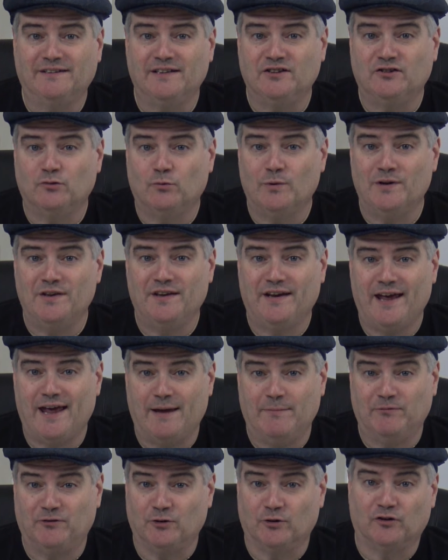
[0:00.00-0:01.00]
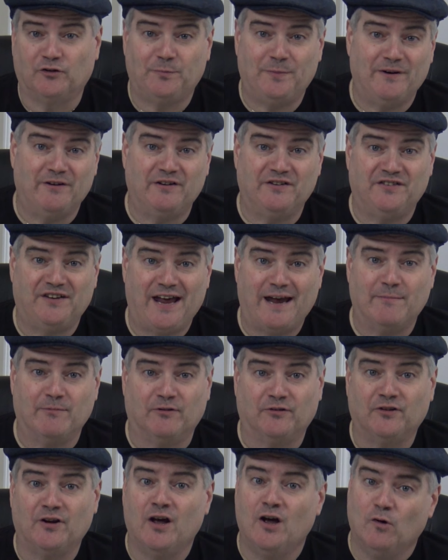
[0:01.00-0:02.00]
in to win the game, so experienced
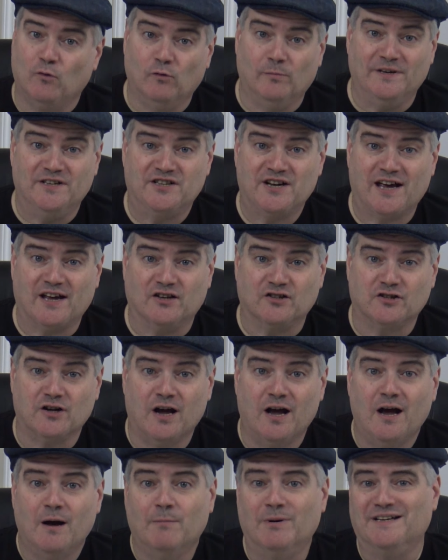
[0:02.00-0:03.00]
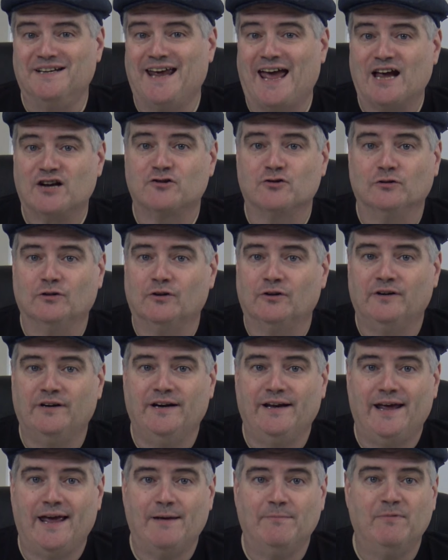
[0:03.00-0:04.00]
gamers will be challenged, but the actual learning the
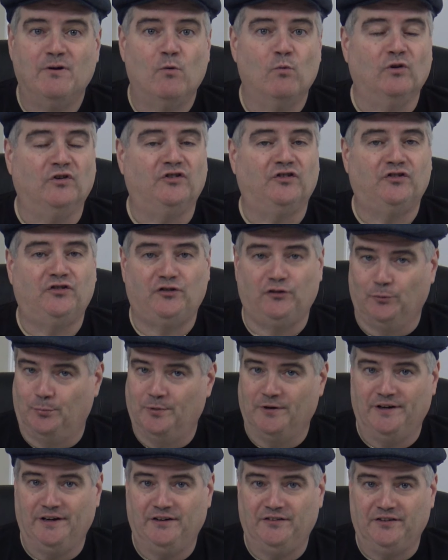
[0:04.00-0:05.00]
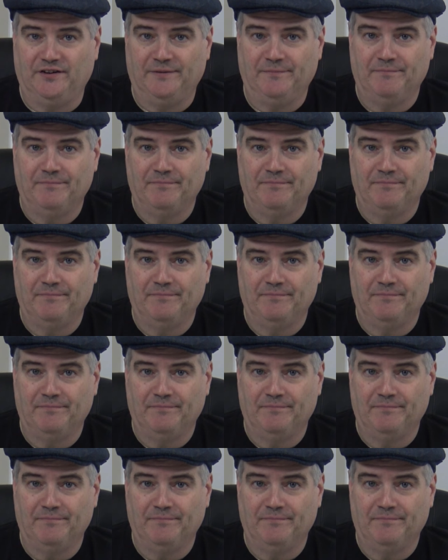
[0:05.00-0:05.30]
game was super easy.